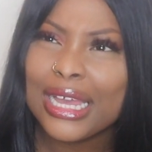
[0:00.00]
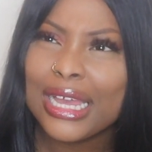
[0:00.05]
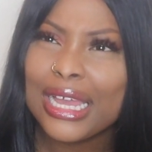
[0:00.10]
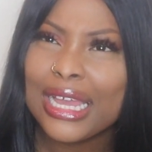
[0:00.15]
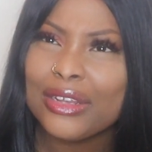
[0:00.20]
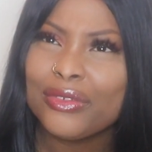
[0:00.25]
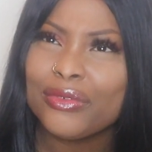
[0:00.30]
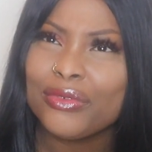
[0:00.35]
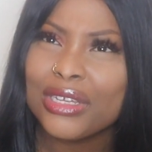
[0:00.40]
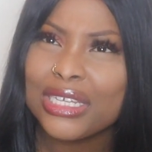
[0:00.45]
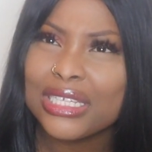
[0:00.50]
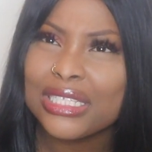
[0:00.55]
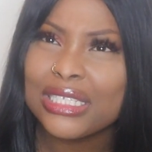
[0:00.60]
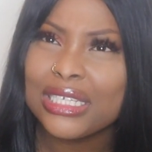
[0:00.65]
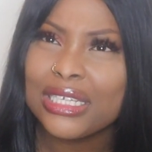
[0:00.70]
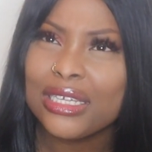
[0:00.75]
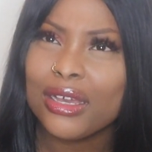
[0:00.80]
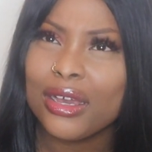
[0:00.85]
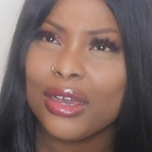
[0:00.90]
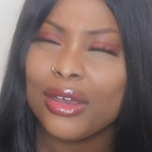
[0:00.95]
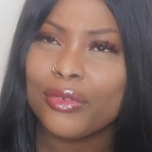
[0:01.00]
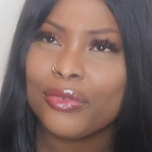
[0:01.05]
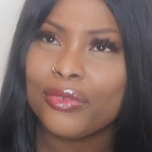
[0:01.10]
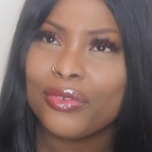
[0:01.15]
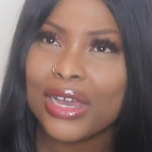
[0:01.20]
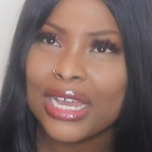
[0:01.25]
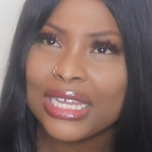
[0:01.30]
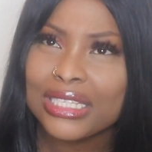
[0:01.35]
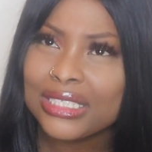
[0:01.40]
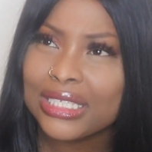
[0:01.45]
and Reese are
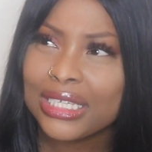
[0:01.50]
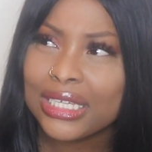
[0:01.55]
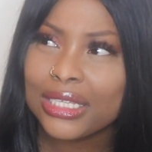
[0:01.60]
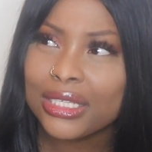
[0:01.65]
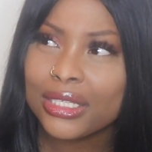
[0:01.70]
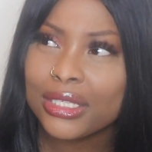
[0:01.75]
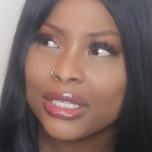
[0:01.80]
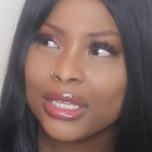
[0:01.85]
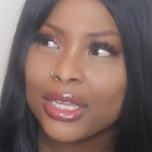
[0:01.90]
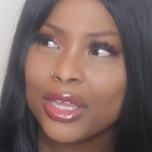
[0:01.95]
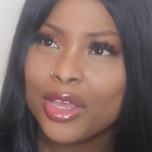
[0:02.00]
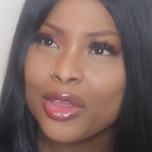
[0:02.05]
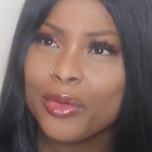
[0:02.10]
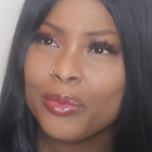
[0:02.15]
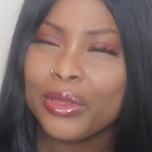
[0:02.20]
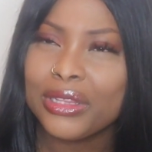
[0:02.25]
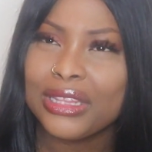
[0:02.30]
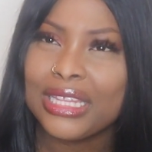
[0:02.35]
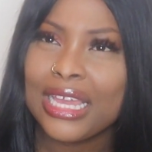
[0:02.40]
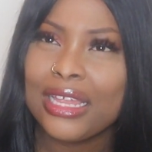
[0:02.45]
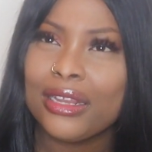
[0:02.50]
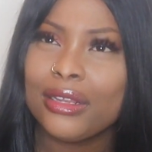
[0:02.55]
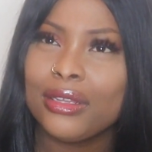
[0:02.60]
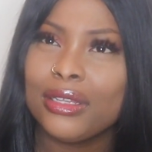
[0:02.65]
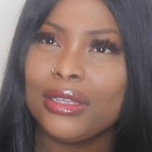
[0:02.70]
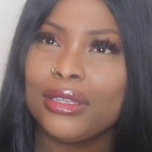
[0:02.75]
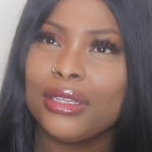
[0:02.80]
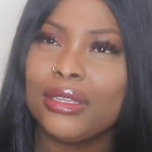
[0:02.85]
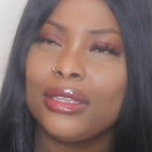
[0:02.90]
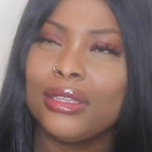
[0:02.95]
fighting, but
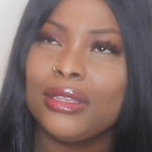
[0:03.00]
then